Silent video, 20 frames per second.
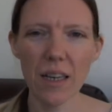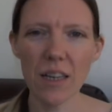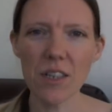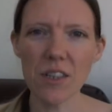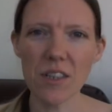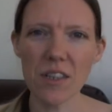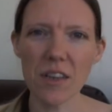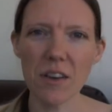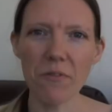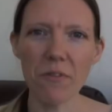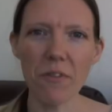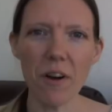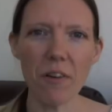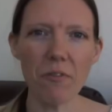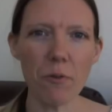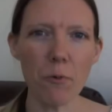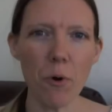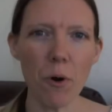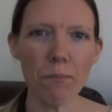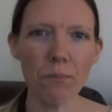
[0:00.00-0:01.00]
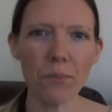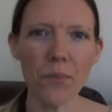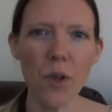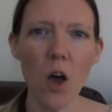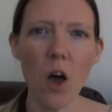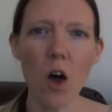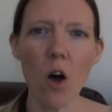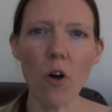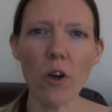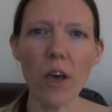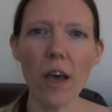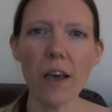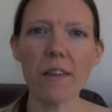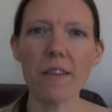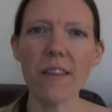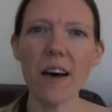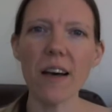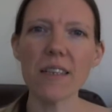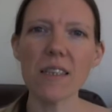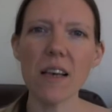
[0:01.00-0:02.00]
doesn't it for everyone?
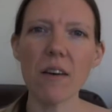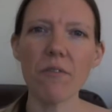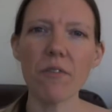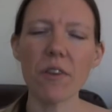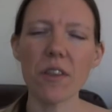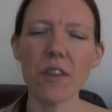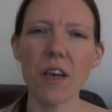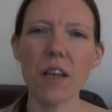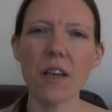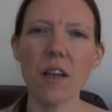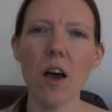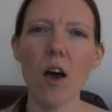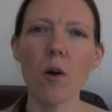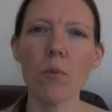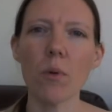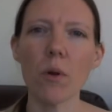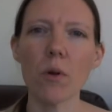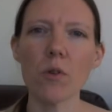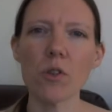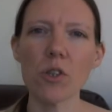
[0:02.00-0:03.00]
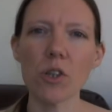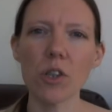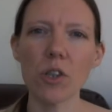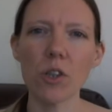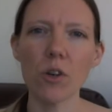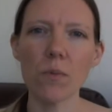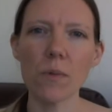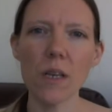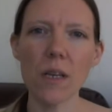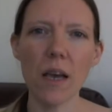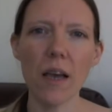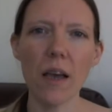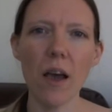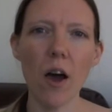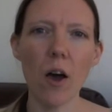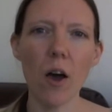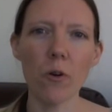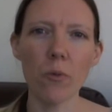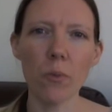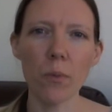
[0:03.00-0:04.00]
Okay, that is everything. Hope you enjoyed the update.
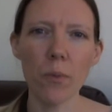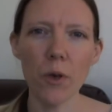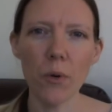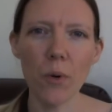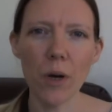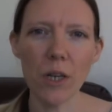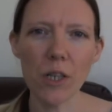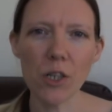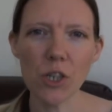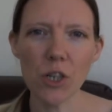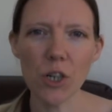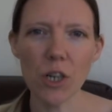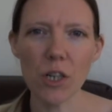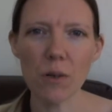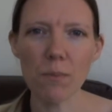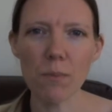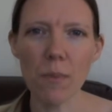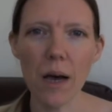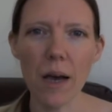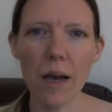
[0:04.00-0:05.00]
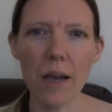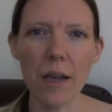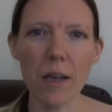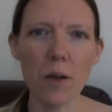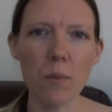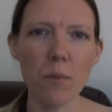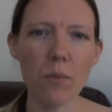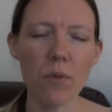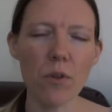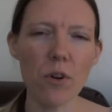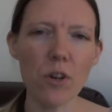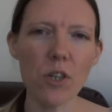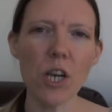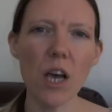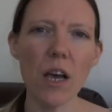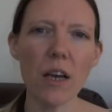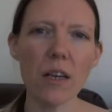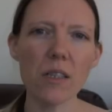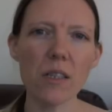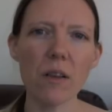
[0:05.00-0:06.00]
Hope you enjoyed my
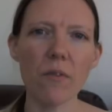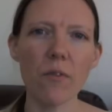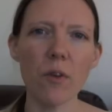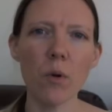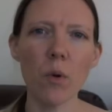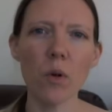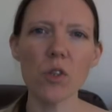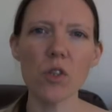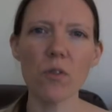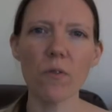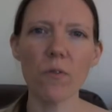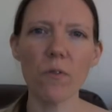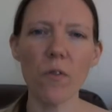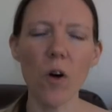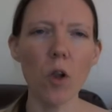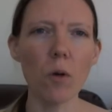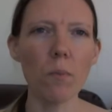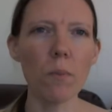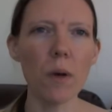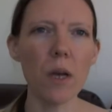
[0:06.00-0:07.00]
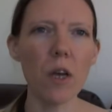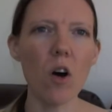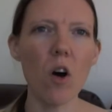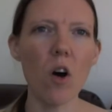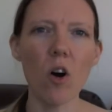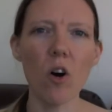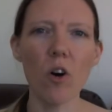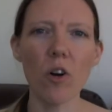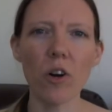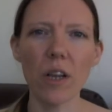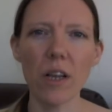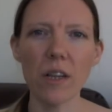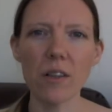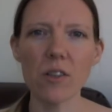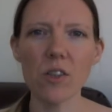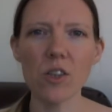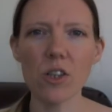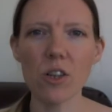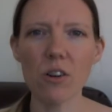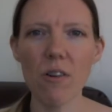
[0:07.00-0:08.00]
projects. If you want to follow me on
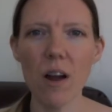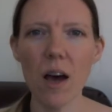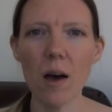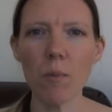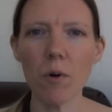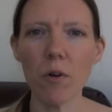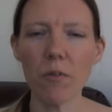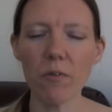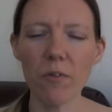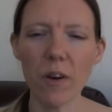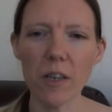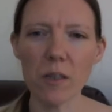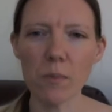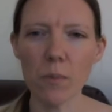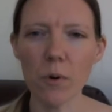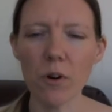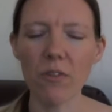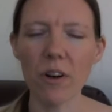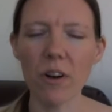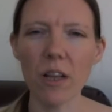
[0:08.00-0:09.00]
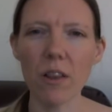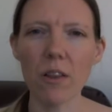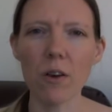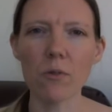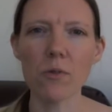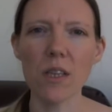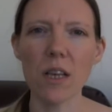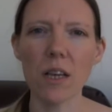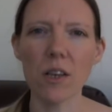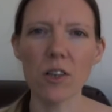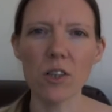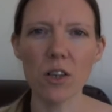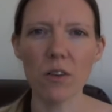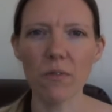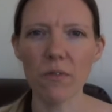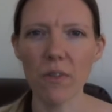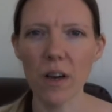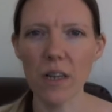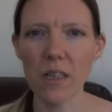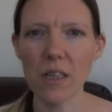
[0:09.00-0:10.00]
Instagram or Facebook or any of those things, you
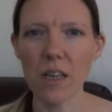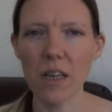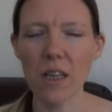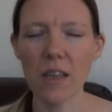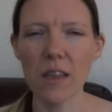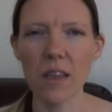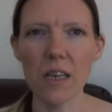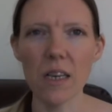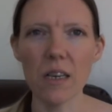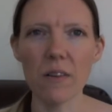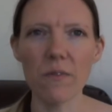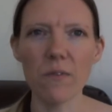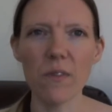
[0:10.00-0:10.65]
can find it in the